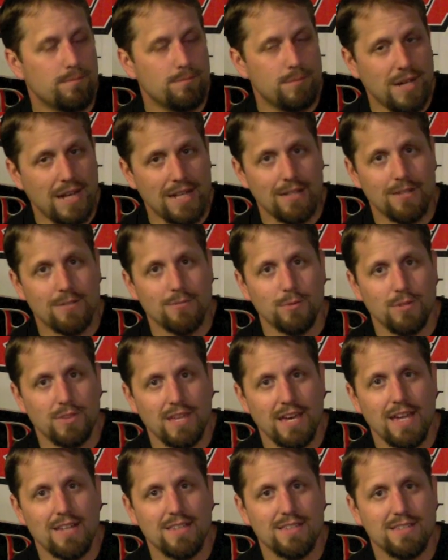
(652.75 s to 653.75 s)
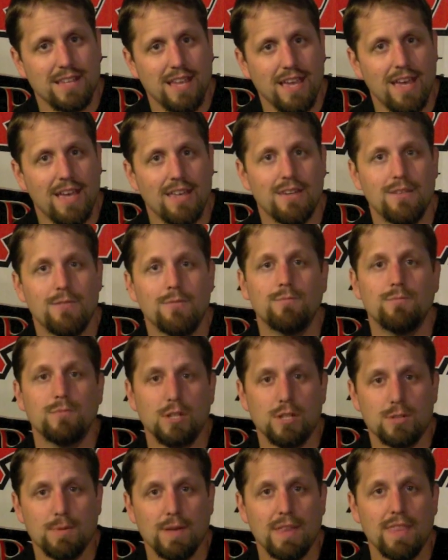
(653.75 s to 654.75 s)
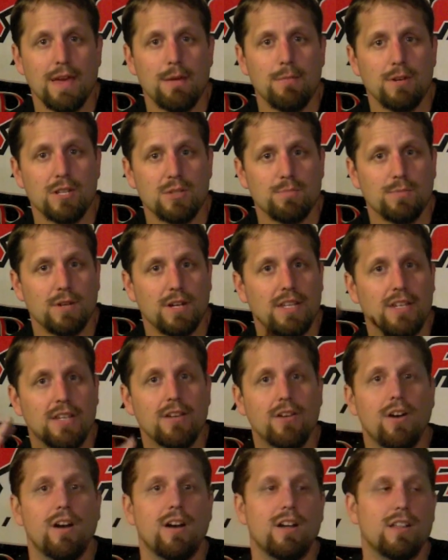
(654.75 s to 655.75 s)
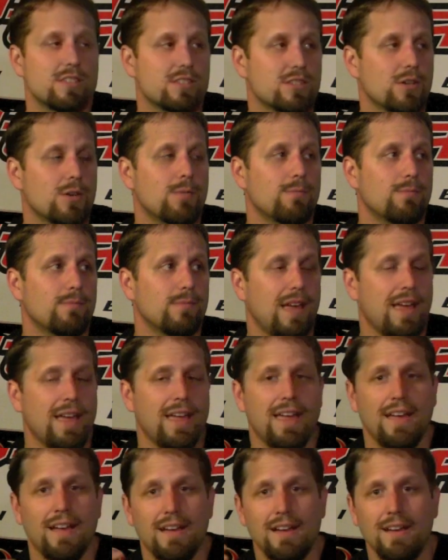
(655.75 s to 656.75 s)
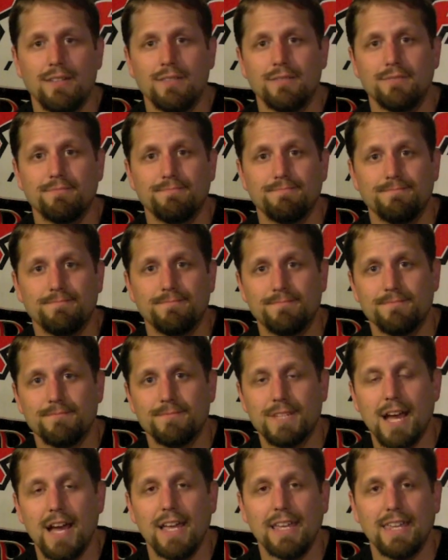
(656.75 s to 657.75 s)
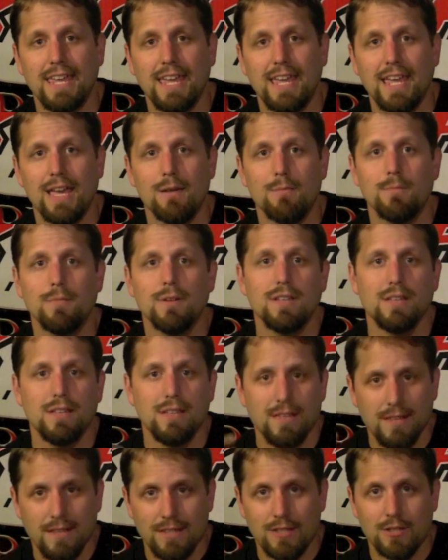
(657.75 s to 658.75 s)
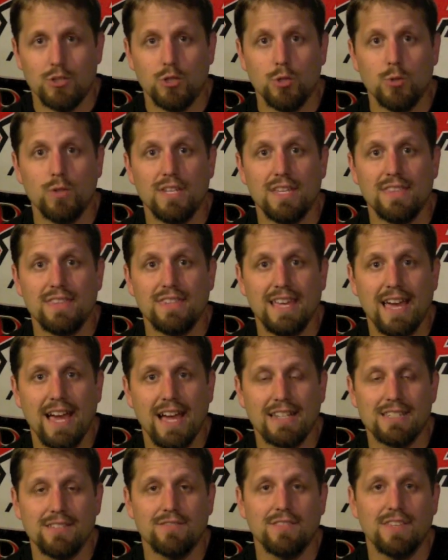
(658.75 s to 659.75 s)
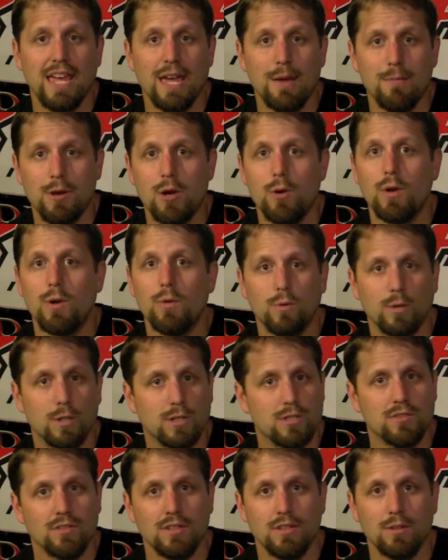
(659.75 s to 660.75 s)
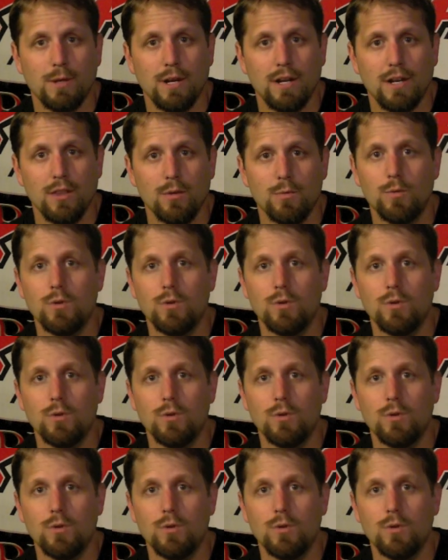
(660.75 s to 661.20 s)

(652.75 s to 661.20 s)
But with that said, you spend that much money on some Dyecam. You do get the active camo. It works really well in the